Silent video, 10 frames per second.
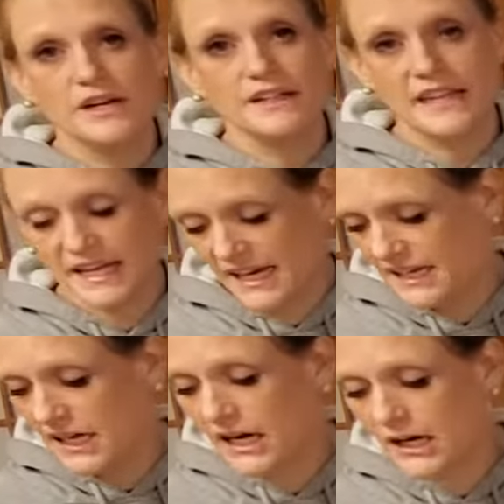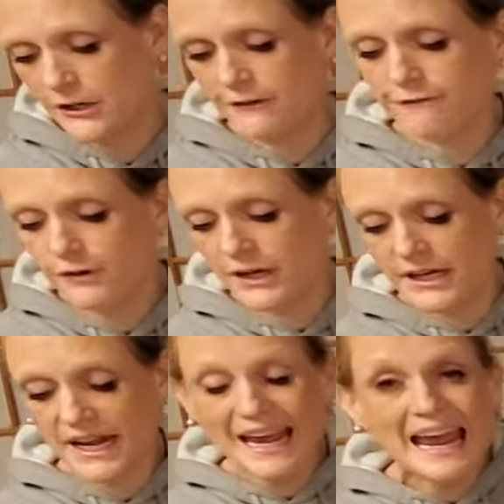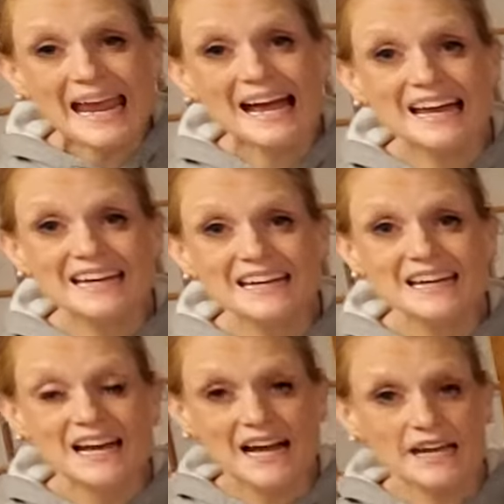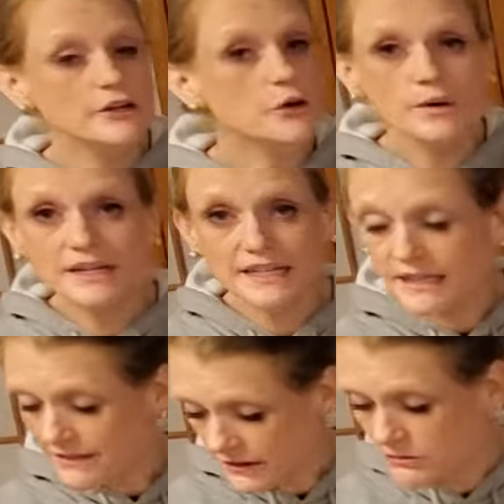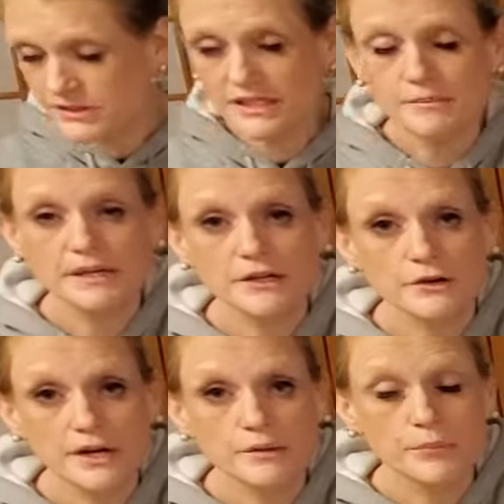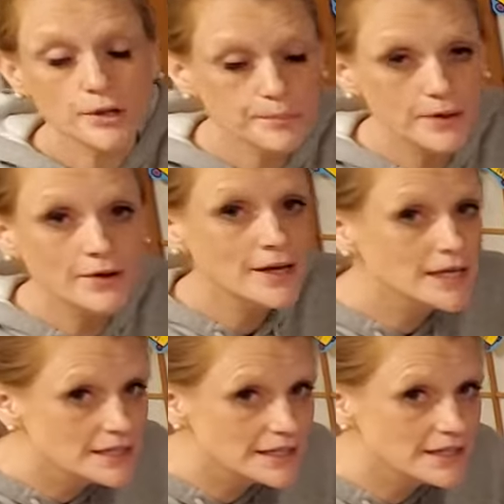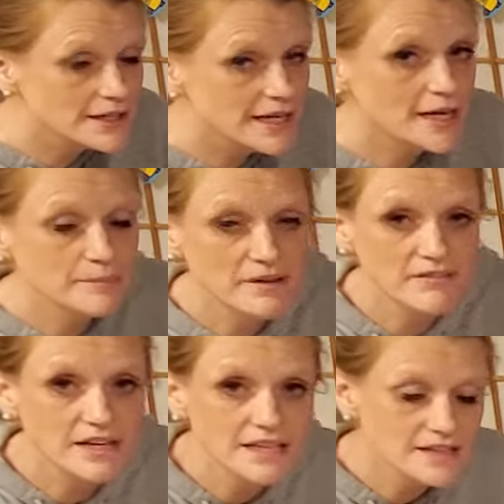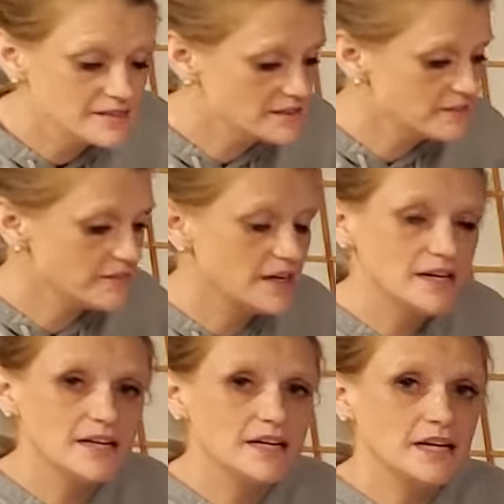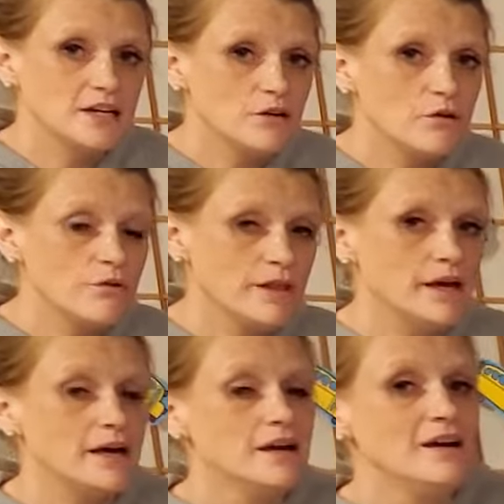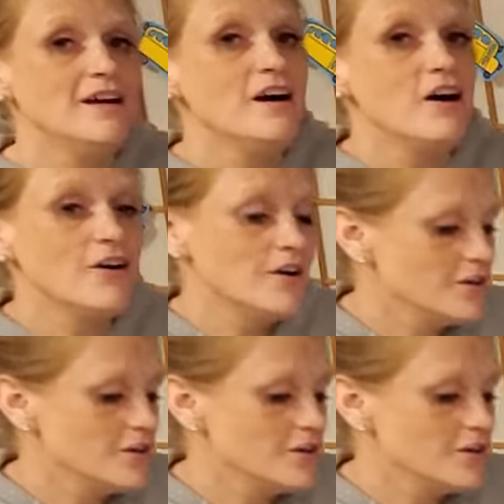they kind of hug your foot. And I had no idea there was going to be a gray and purple. And I already had my Viking stuff on. And I know that all